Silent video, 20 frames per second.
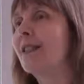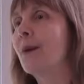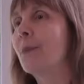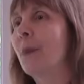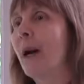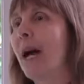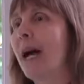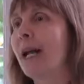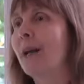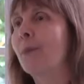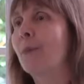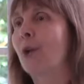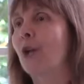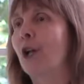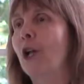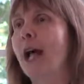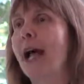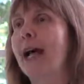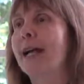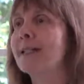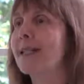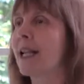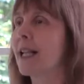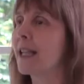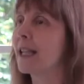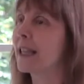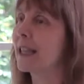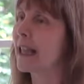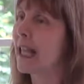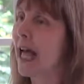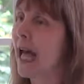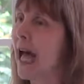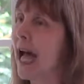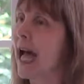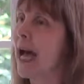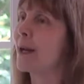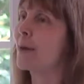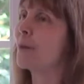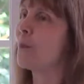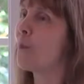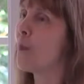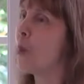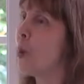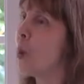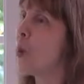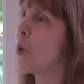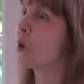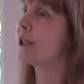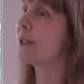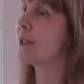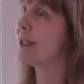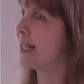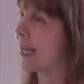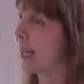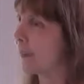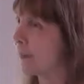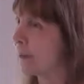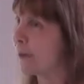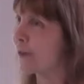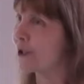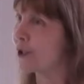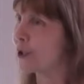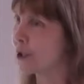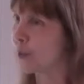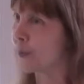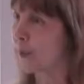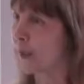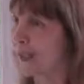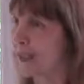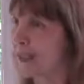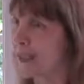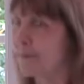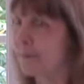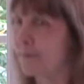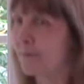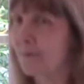in the Bible has a lot more depth to it.